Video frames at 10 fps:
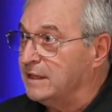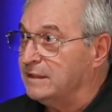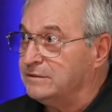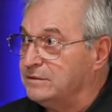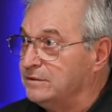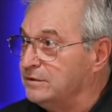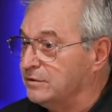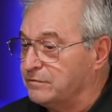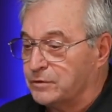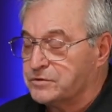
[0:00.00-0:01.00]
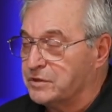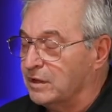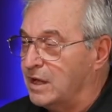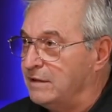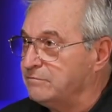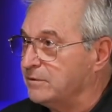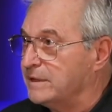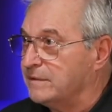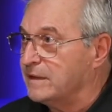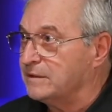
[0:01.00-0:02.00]
then you're first in line for
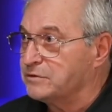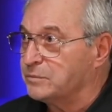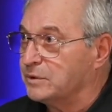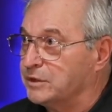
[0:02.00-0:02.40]
anything that's really